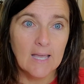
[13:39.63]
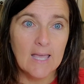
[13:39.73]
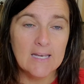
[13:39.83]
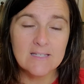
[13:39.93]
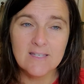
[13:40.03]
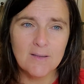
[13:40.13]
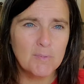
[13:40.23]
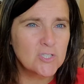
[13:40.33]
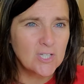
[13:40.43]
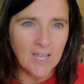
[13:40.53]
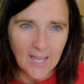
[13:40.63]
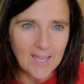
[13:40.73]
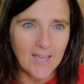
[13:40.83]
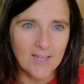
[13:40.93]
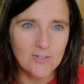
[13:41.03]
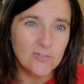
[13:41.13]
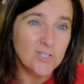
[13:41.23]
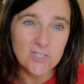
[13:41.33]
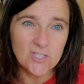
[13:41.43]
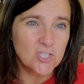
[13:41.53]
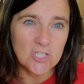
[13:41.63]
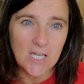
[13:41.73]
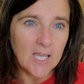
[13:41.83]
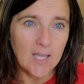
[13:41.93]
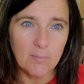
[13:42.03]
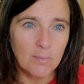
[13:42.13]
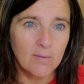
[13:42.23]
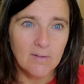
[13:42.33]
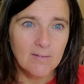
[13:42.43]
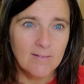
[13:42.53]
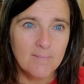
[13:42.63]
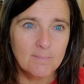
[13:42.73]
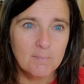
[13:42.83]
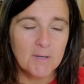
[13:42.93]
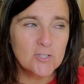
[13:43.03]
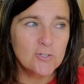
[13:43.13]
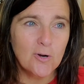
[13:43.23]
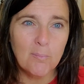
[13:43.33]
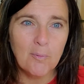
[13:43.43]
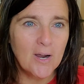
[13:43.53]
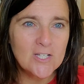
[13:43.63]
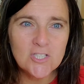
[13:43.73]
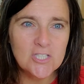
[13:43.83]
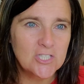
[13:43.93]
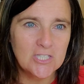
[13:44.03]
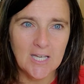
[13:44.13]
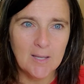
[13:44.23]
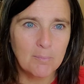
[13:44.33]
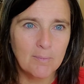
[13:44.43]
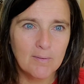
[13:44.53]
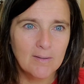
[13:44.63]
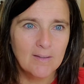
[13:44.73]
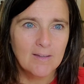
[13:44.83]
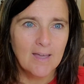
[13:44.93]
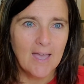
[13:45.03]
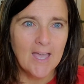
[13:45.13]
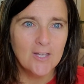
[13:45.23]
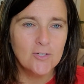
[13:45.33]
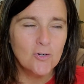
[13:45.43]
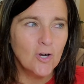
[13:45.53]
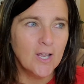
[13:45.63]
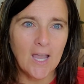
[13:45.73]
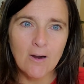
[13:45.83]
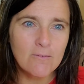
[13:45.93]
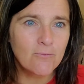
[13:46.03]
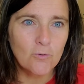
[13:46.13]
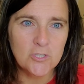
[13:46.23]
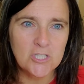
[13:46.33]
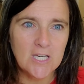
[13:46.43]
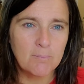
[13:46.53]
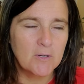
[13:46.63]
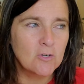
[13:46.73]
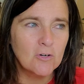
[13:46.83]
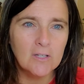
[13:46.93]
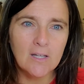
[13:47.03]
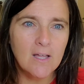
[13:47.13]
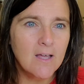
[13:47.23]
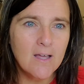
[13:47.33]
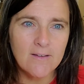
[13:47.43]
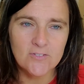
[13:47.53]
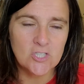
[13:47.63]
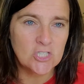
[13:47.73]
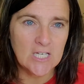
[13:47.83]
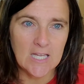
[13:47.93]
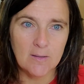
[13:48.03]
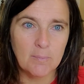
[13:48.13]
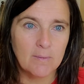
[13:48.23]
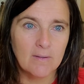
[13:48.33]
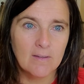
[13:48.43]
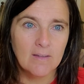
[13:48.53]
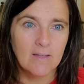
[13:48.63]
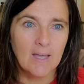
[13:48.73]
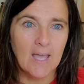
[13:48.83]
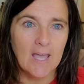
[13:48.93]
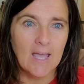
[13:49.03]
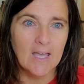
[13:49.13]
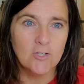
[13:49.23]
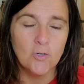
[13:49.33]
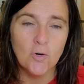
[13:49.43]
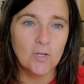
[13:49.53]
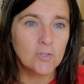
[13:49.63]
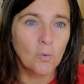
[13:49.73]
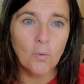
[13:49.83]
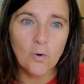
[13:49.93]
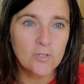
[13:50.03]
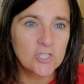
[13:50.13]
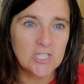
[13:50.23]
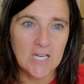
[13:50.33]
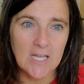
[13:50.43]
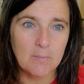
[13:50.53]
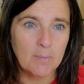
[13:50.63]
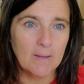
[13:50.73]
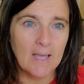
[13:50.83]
And he's saying, But you can't. You're just a sheep. But you're a precious sheep. And you're a cared for sheep. And you're a loved sheep. And you're adored sheep.